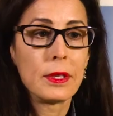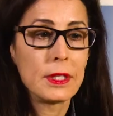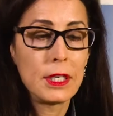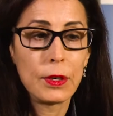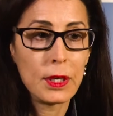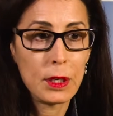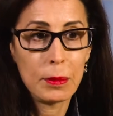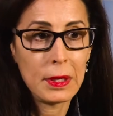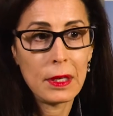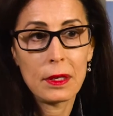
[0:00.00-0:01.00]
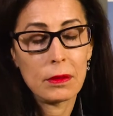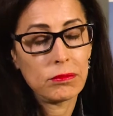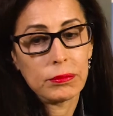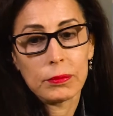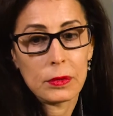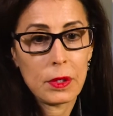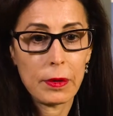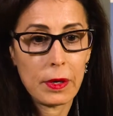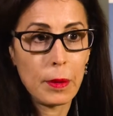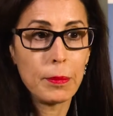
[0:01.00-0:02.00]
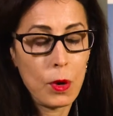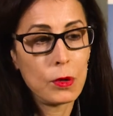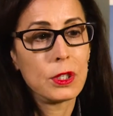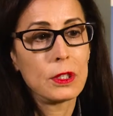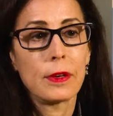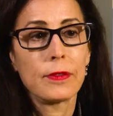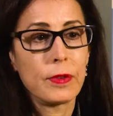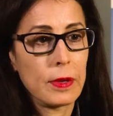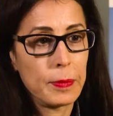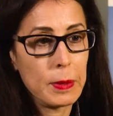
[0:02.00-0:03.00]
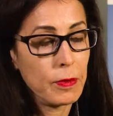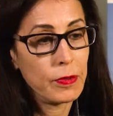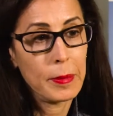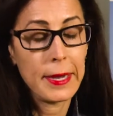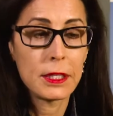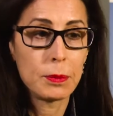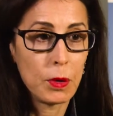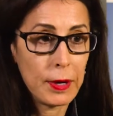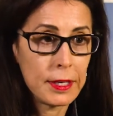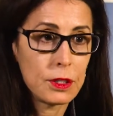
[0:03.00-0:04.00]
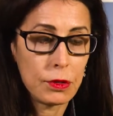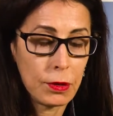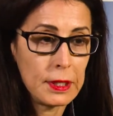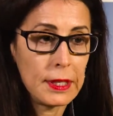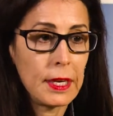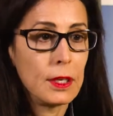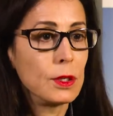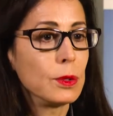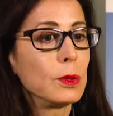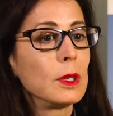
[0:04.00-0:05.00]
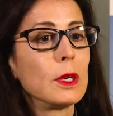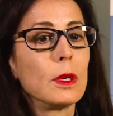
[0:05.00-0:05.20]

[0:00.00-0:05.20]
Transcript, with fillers: the steering committee composed of people from ESMO, ESTRO, and EAU,